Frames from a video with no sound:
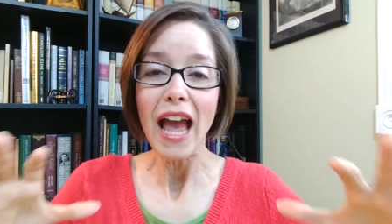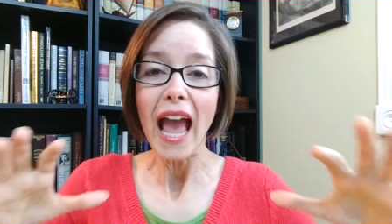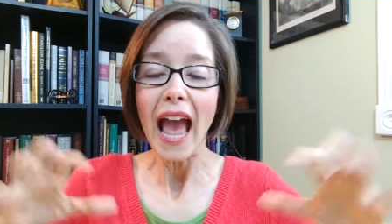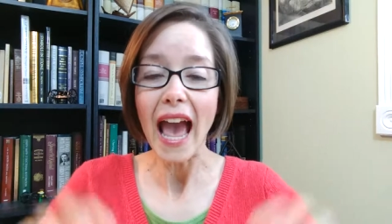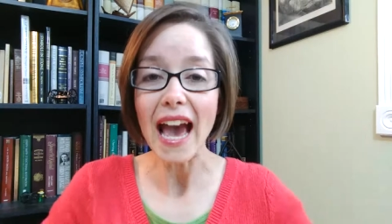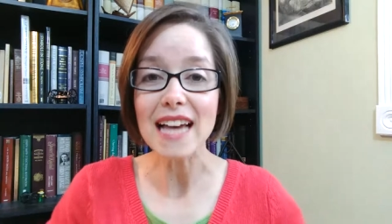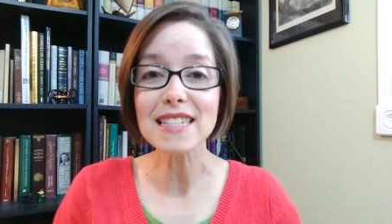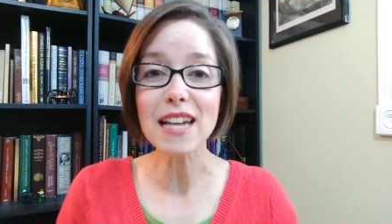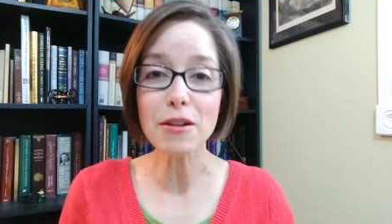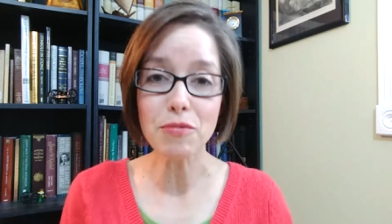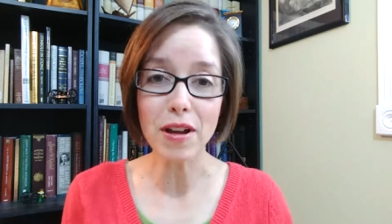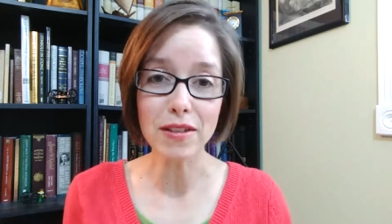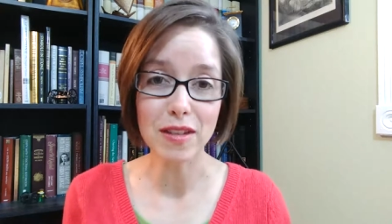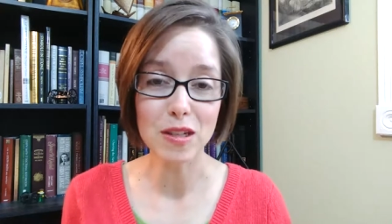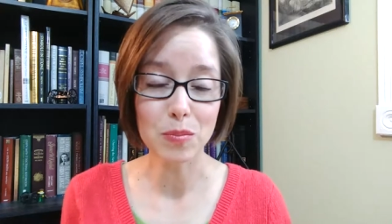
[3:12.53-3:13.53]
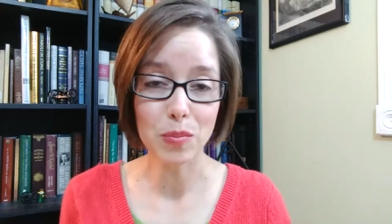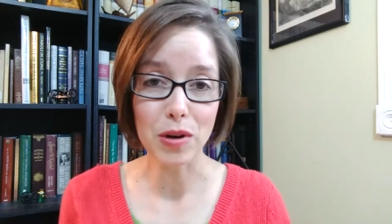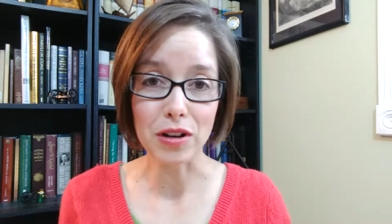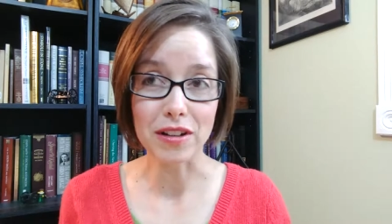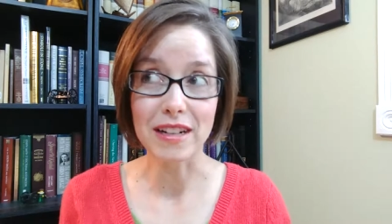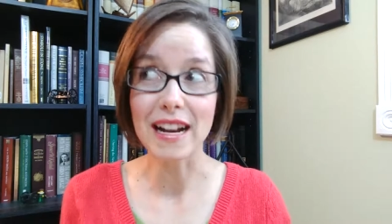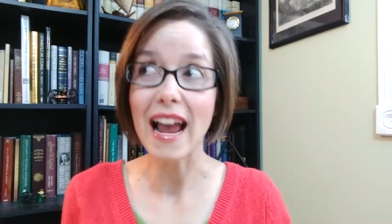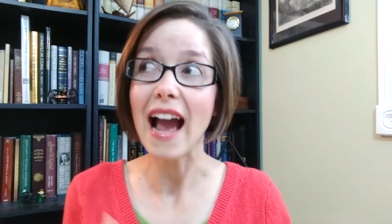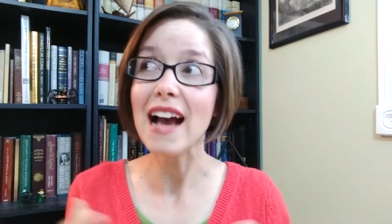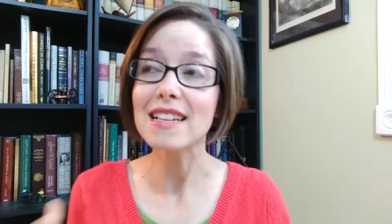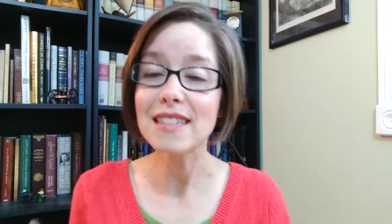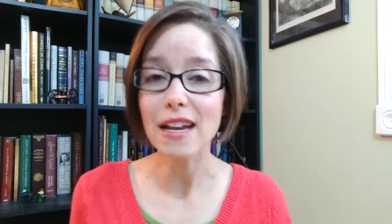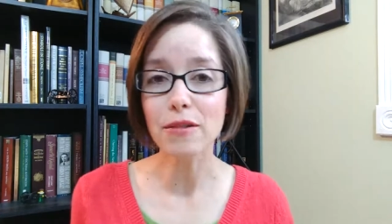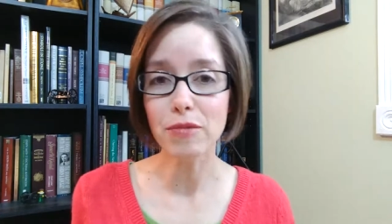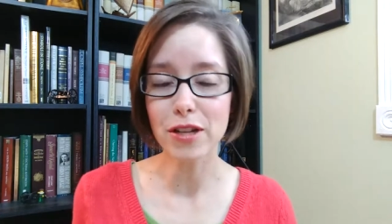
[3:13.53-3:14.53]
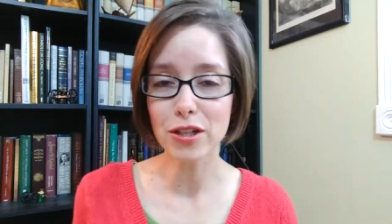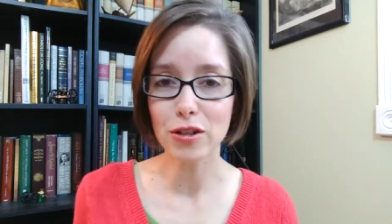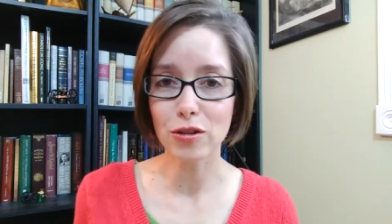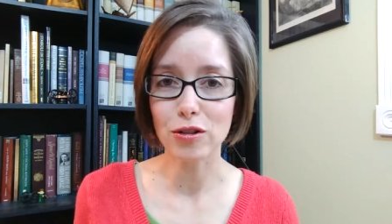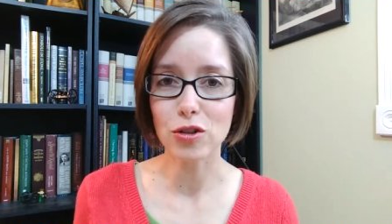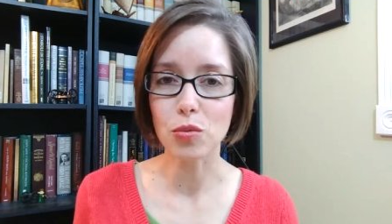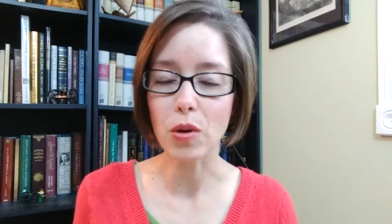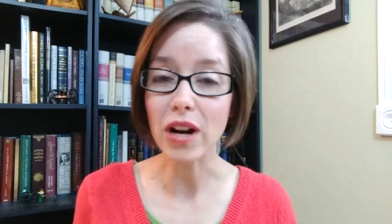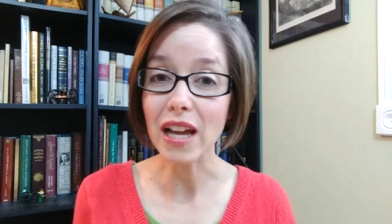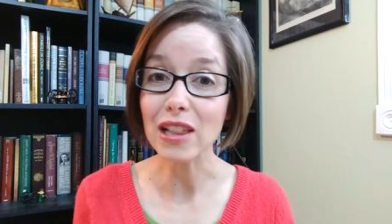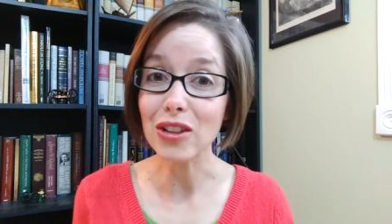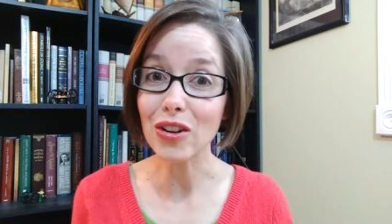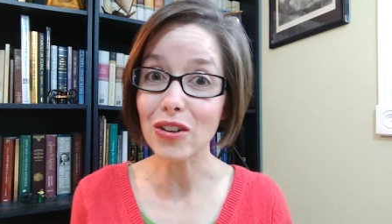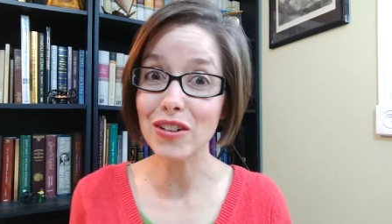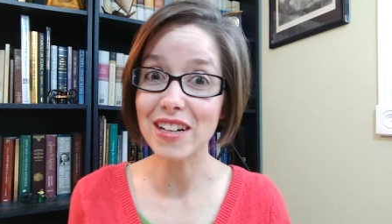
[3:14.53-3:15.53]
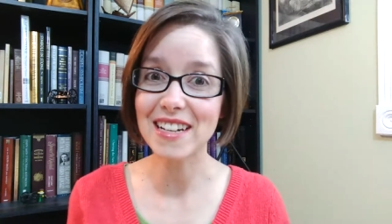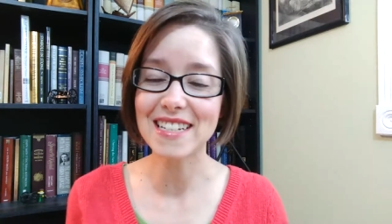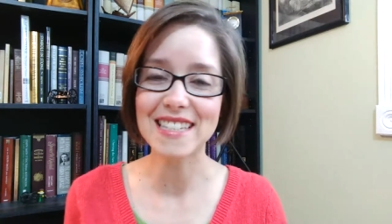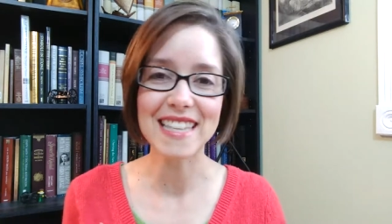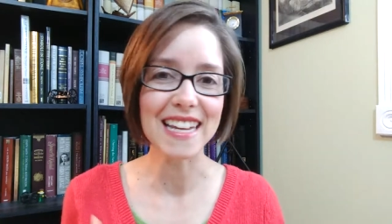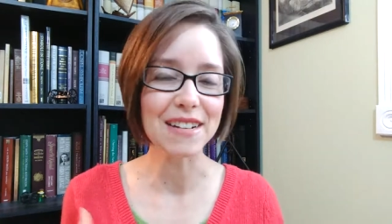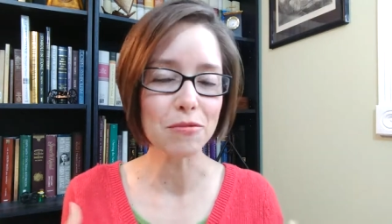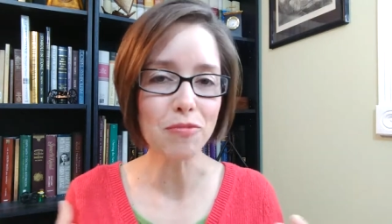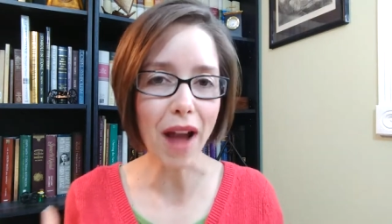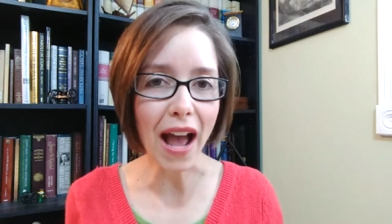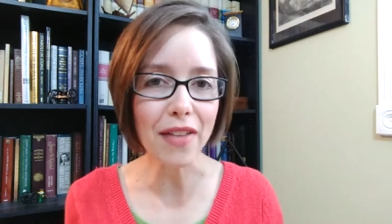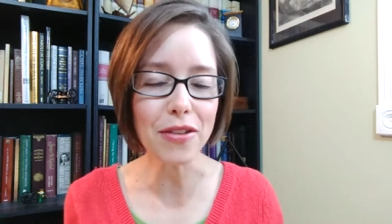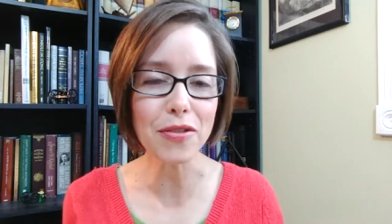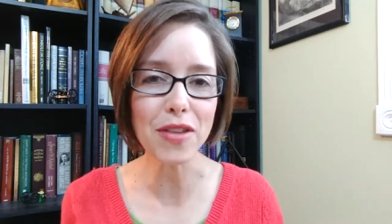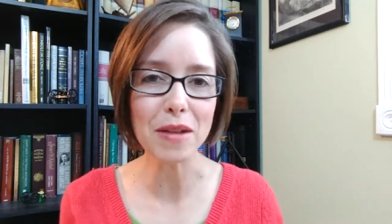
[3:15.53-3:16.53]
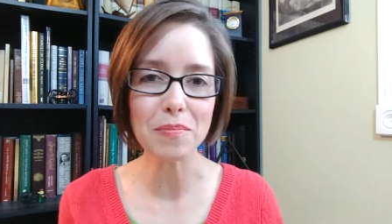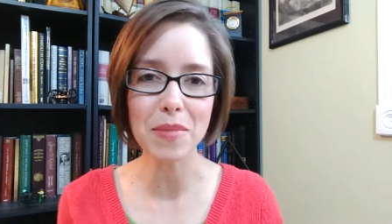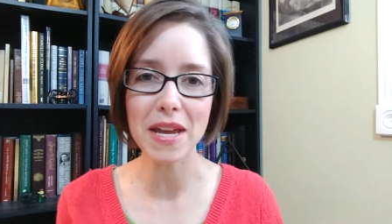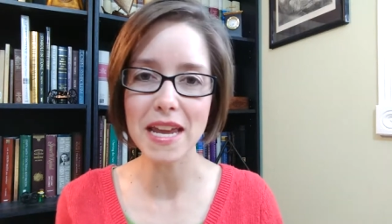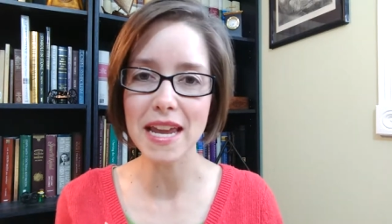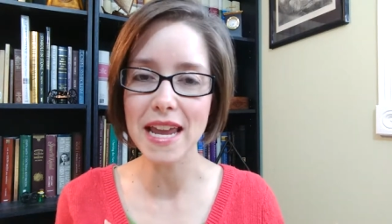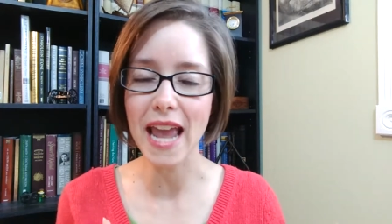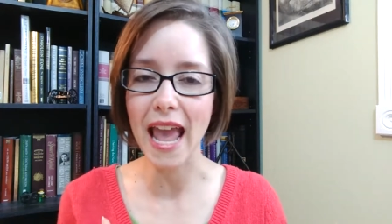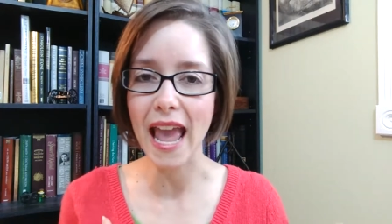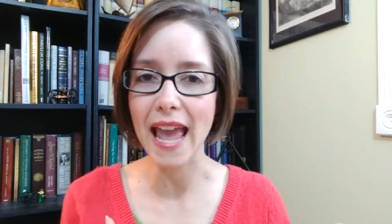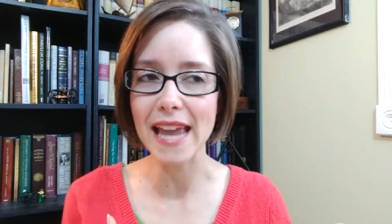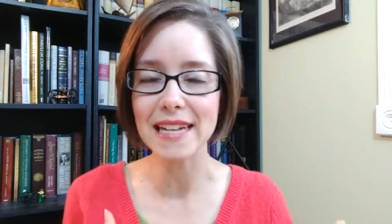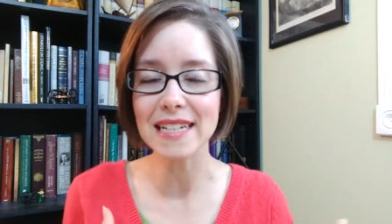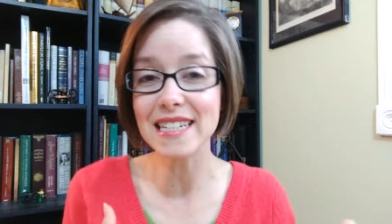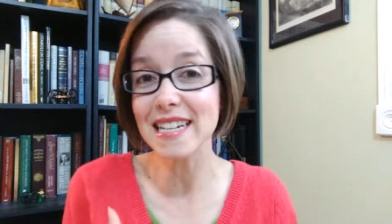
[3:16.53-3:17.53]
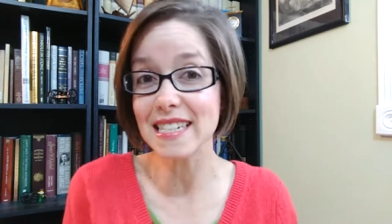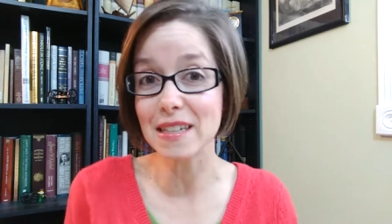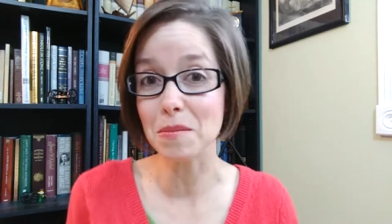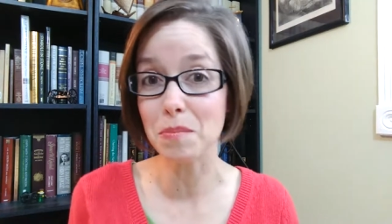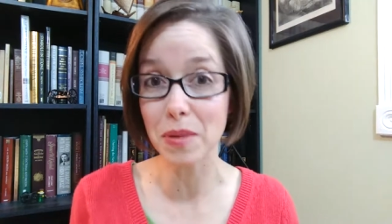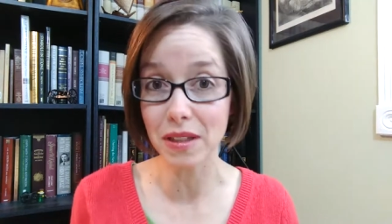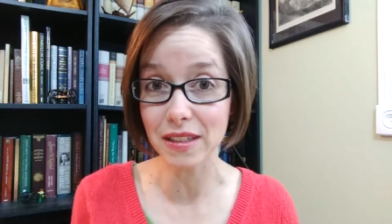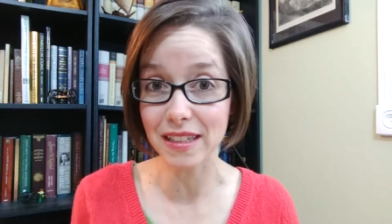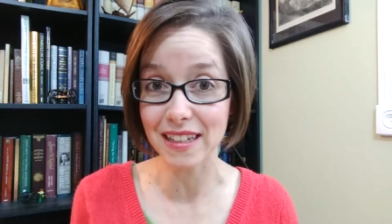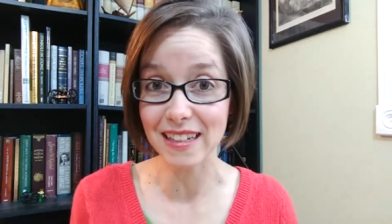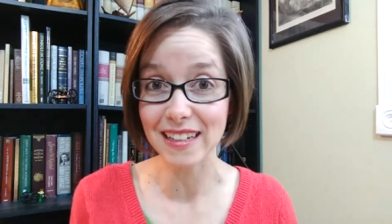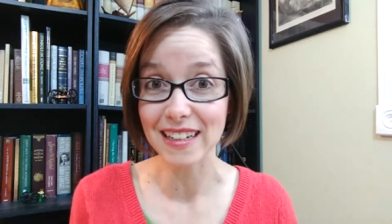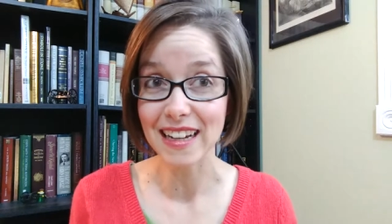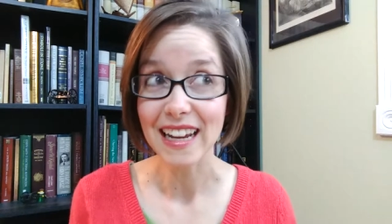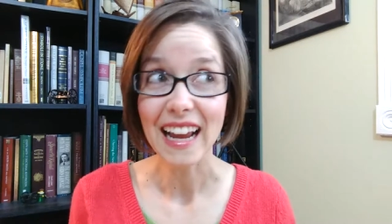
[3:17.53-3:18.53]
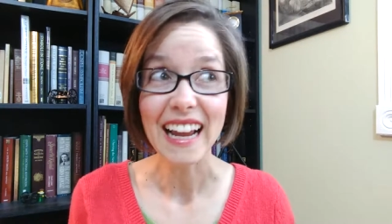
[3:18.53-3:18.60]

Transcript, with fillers: as I read this book and as I researched, what I learned is that rather than being a disability,